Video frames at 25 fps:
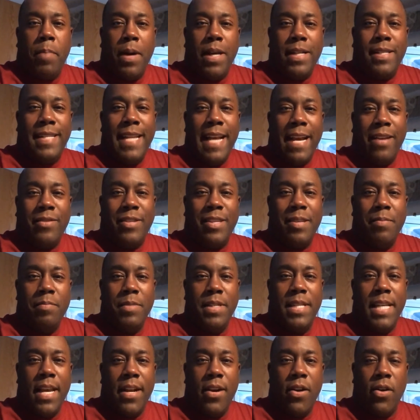to bust out
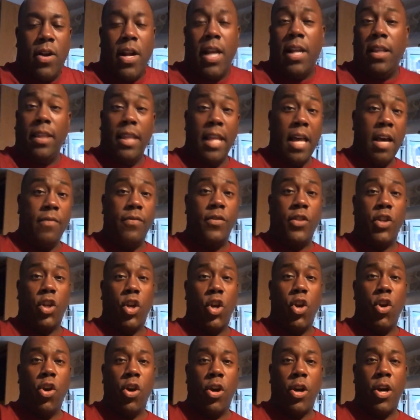some dinner. I love
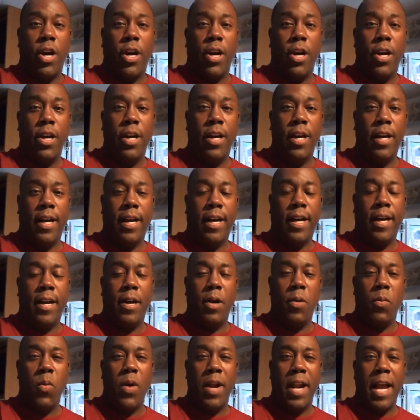to cook
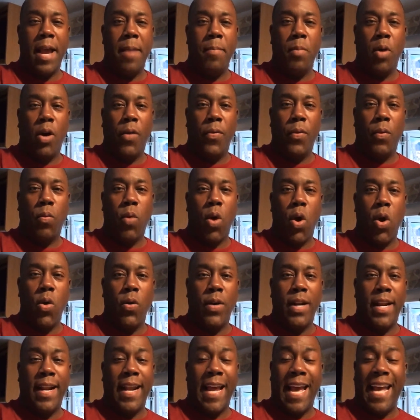when I'm on the
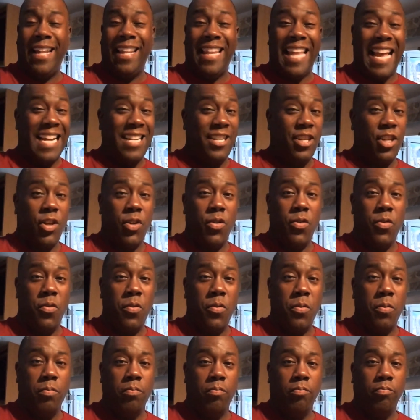road, and I like
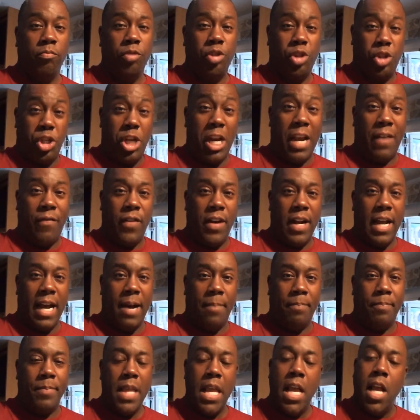to chef it
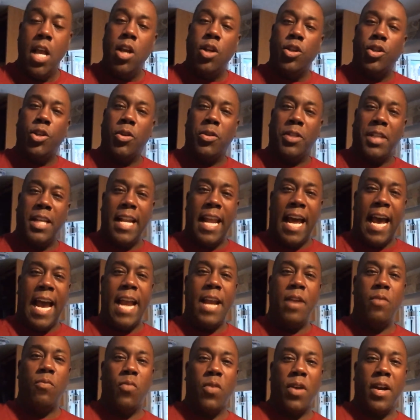up. So
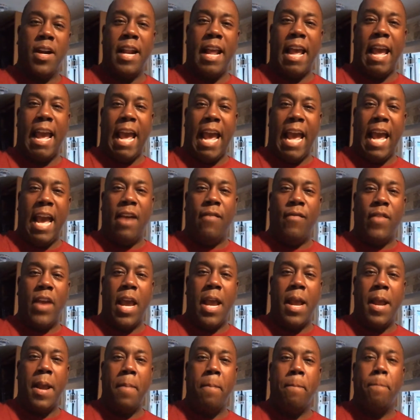tonight we're gonna have
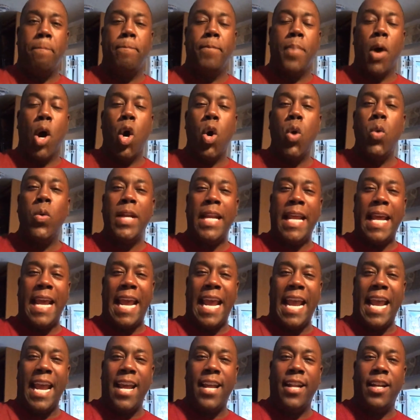a
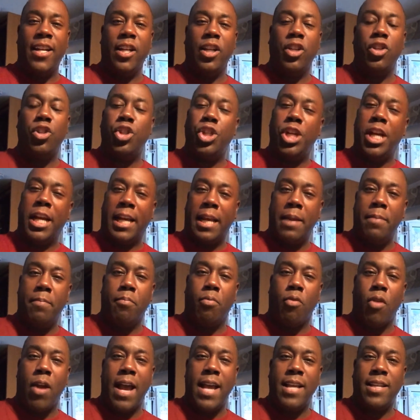bone-in
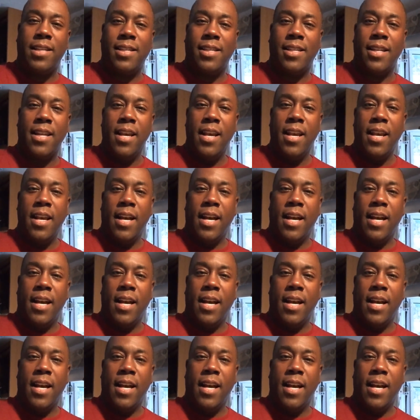chicken breast,